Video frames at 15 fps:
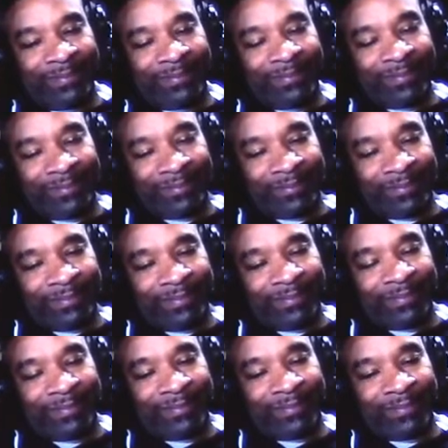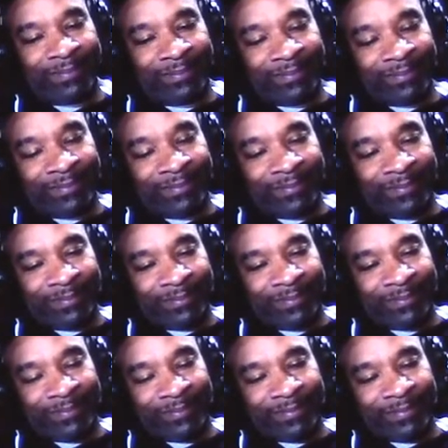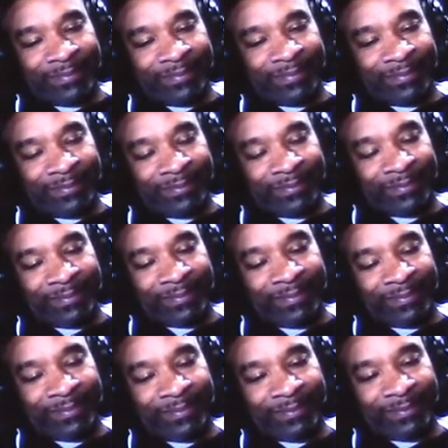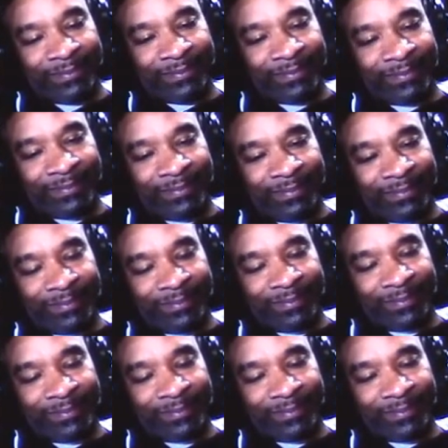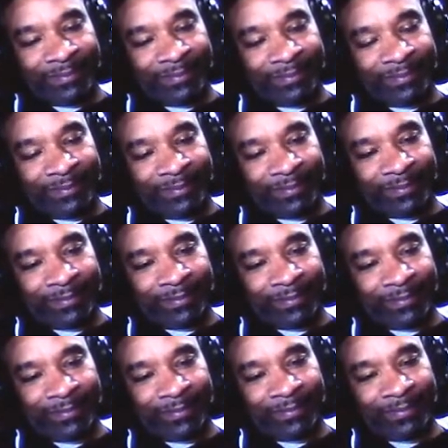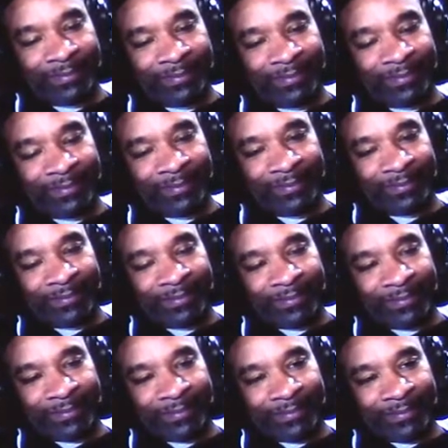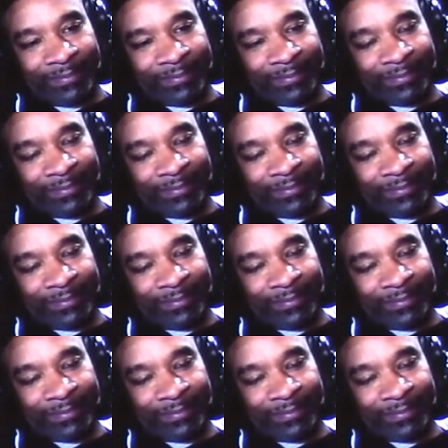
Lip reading: No words are spoken by the person on screen.